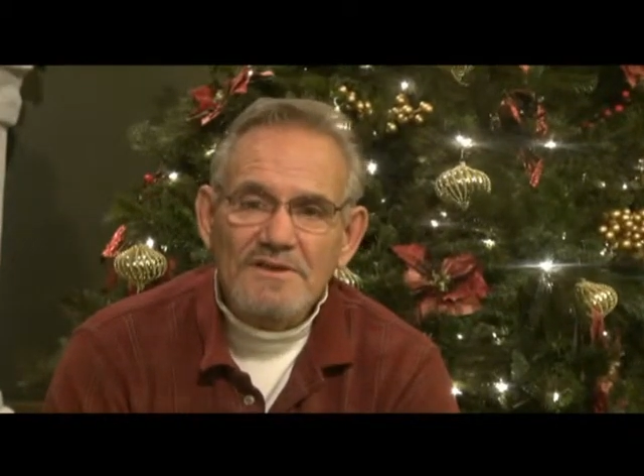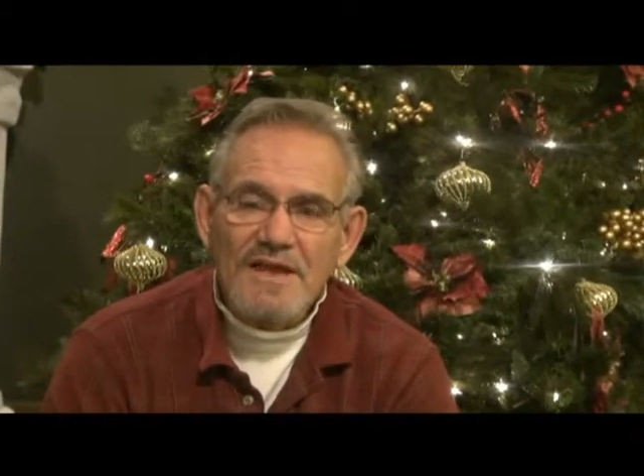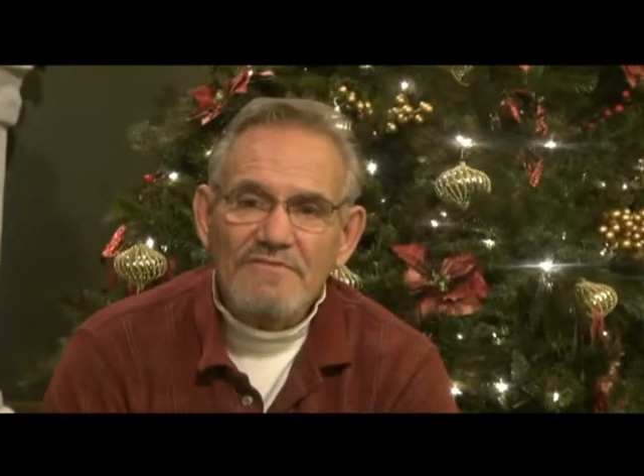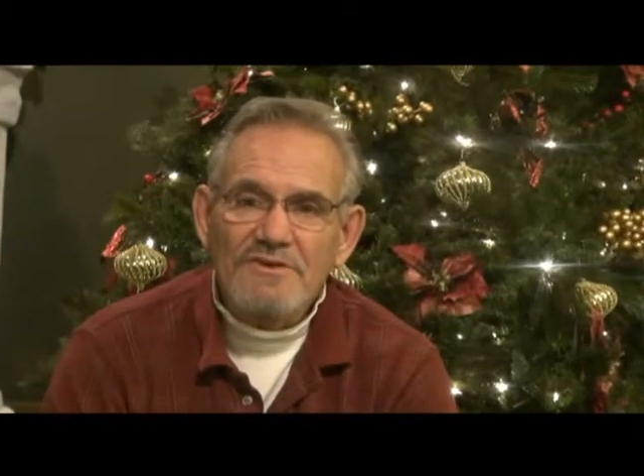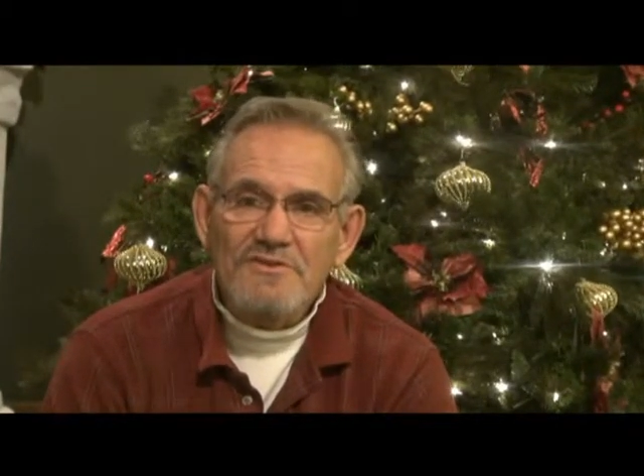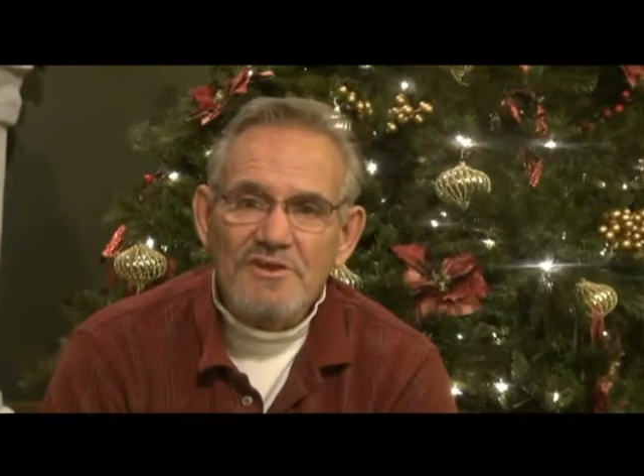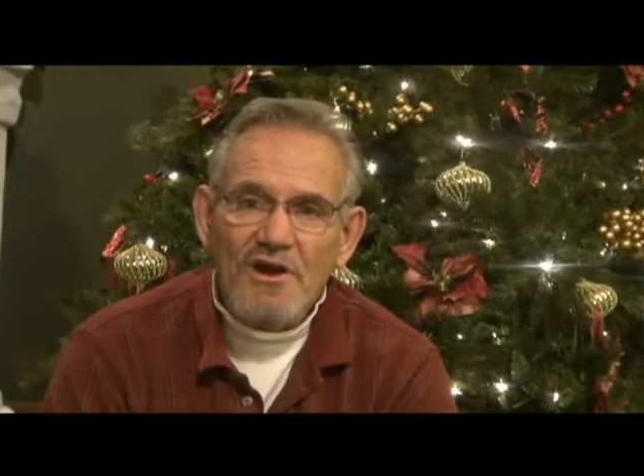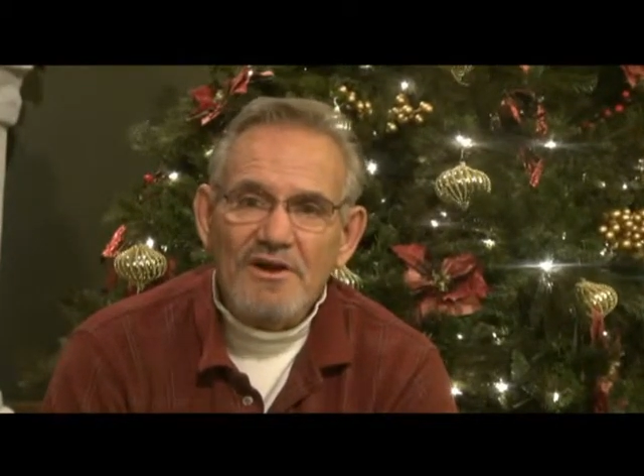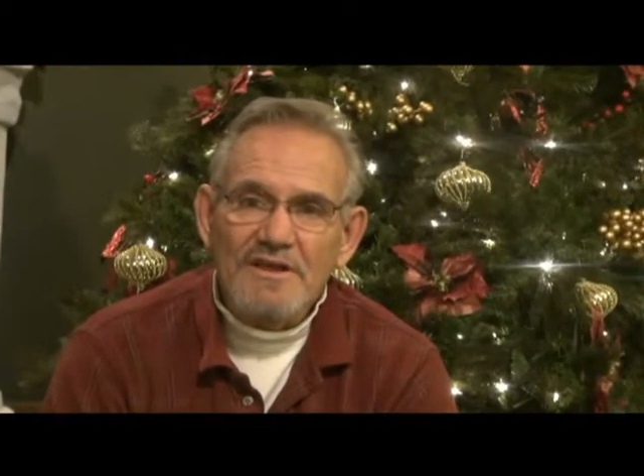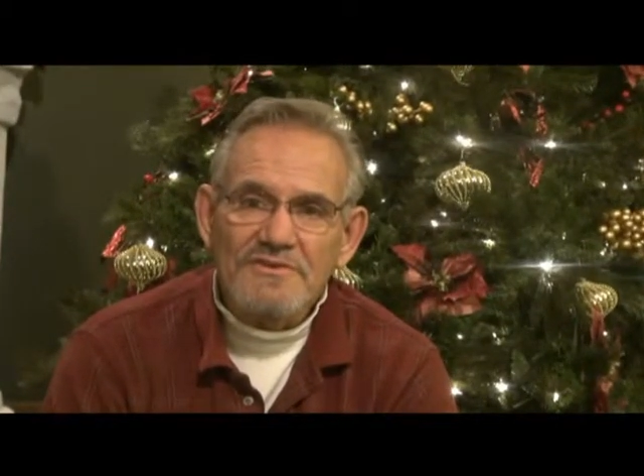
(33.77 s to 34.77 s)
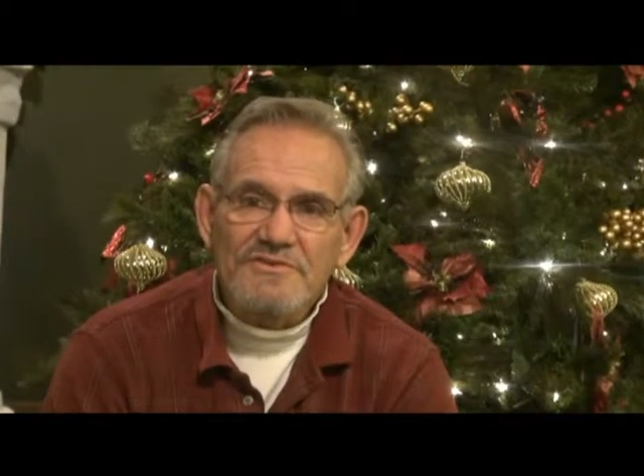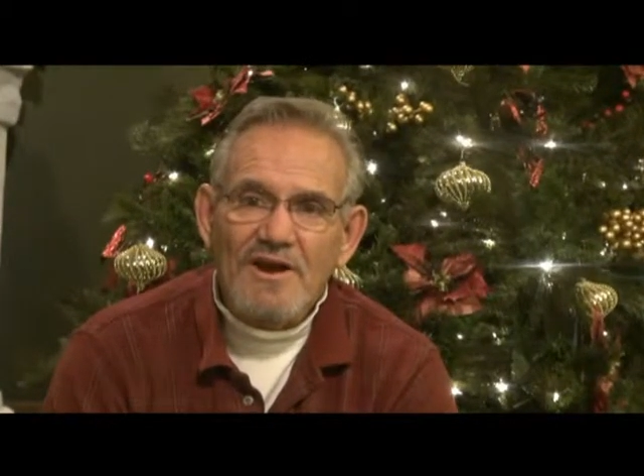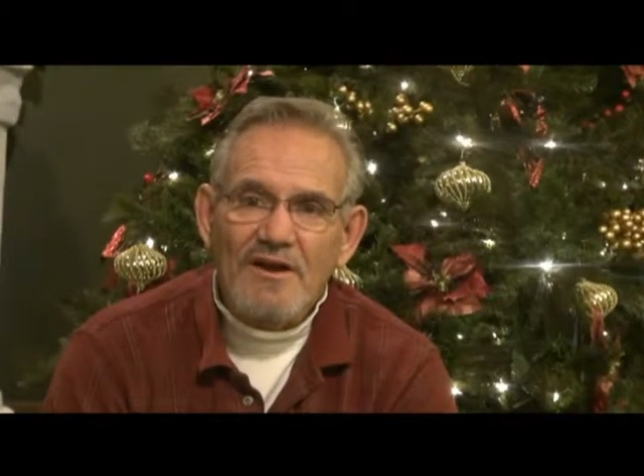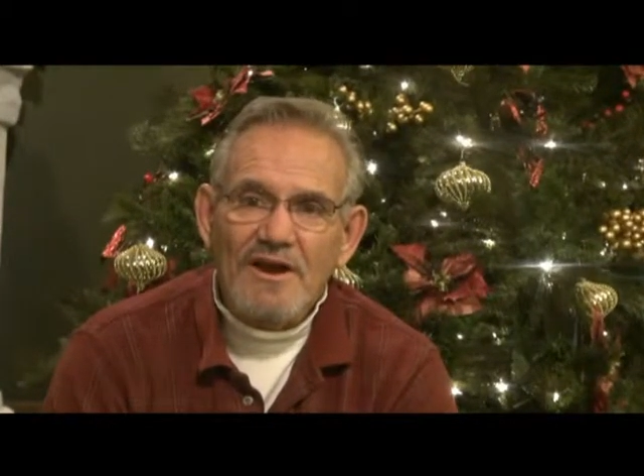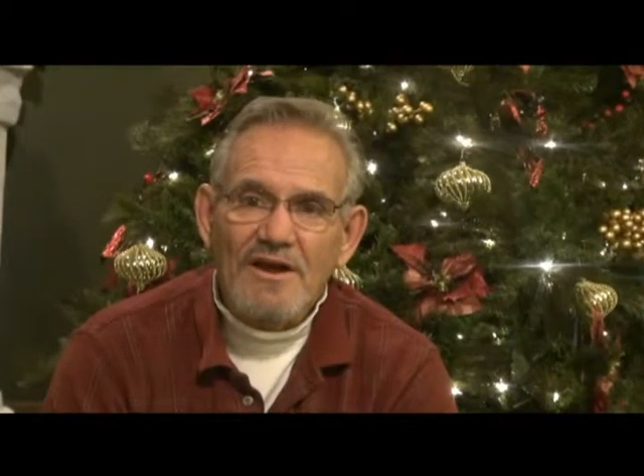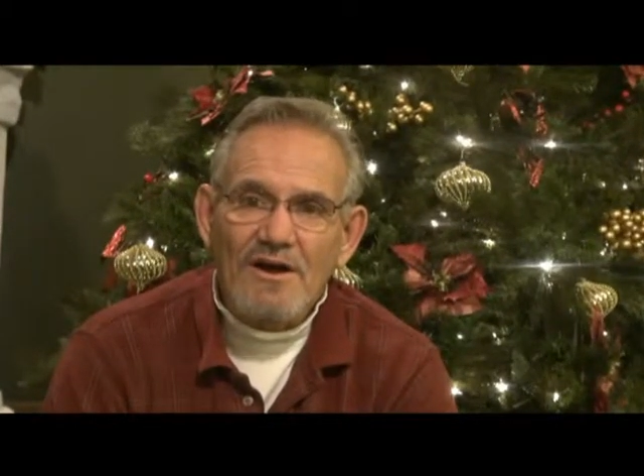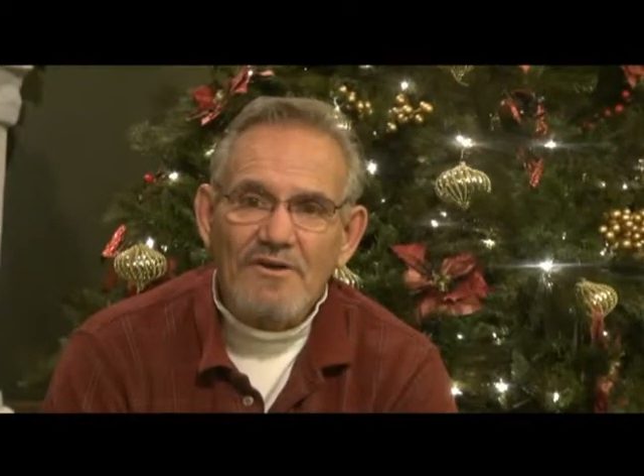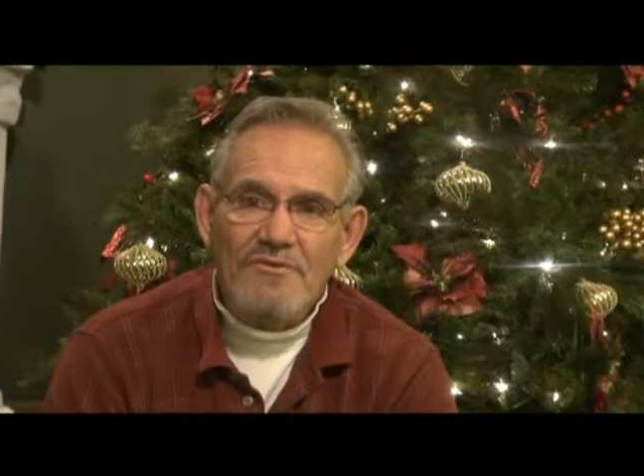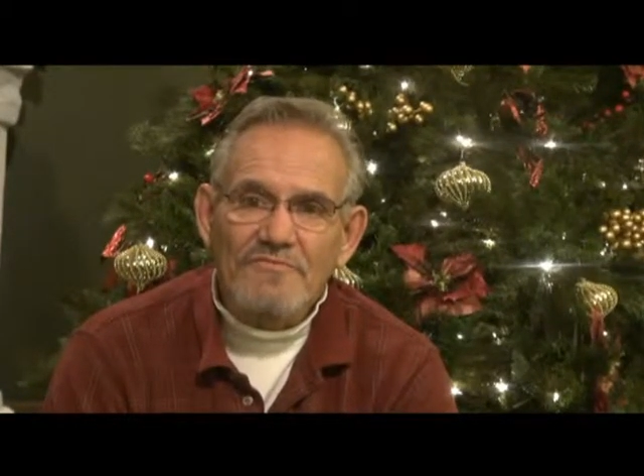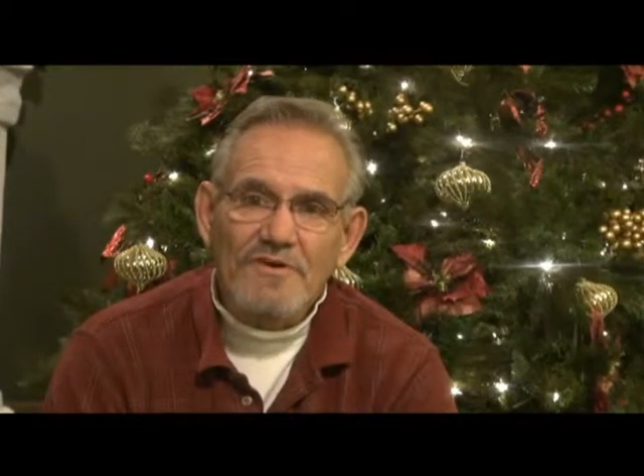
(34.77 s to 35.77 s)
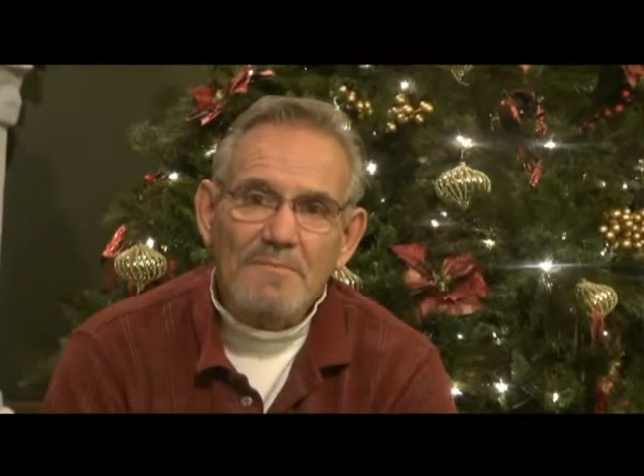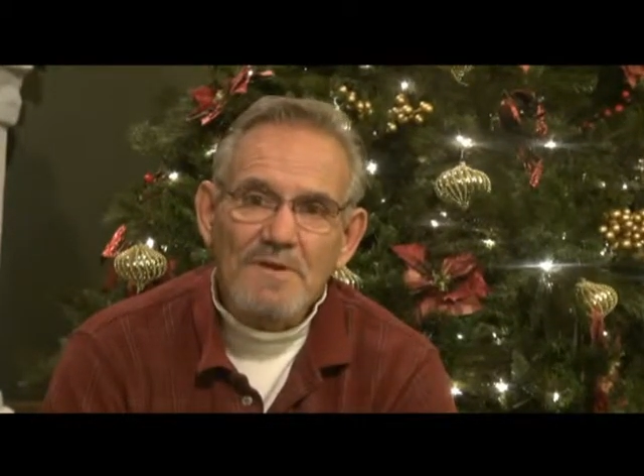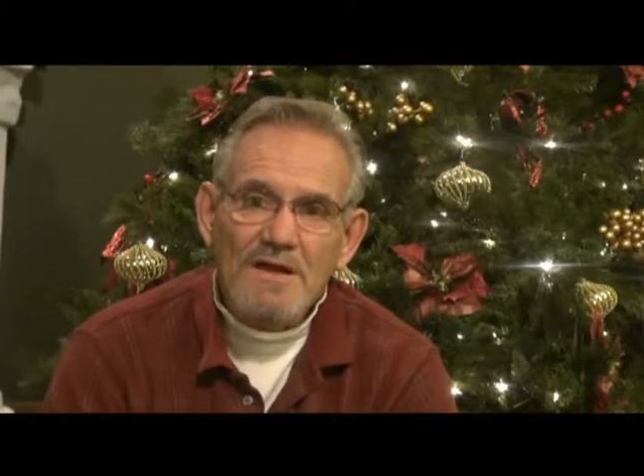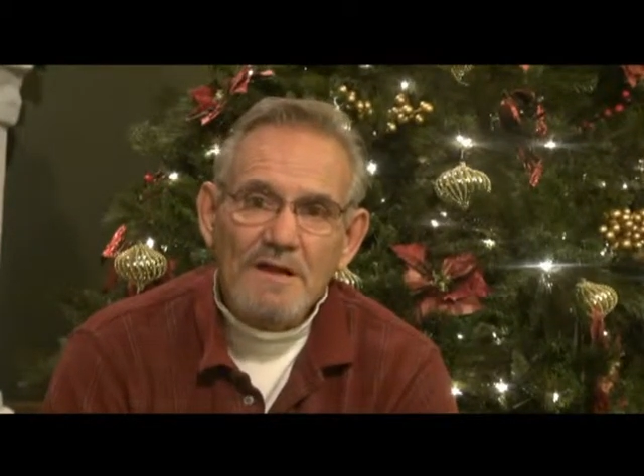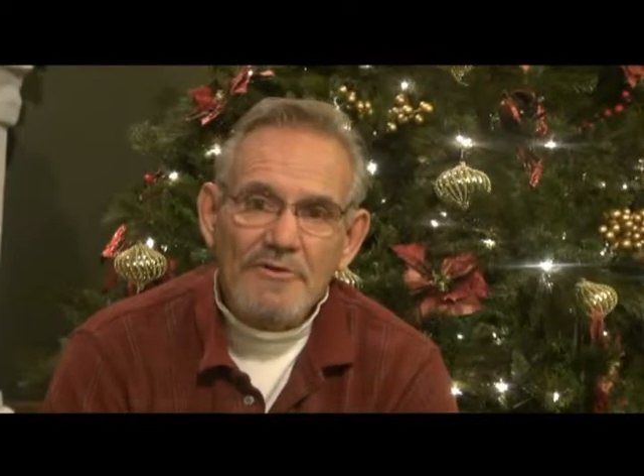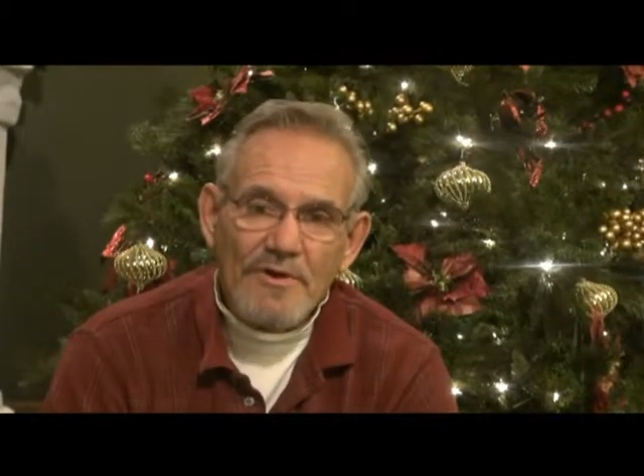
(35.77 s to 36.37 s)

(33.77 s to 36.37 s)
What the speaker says: David and Darlene Sariano from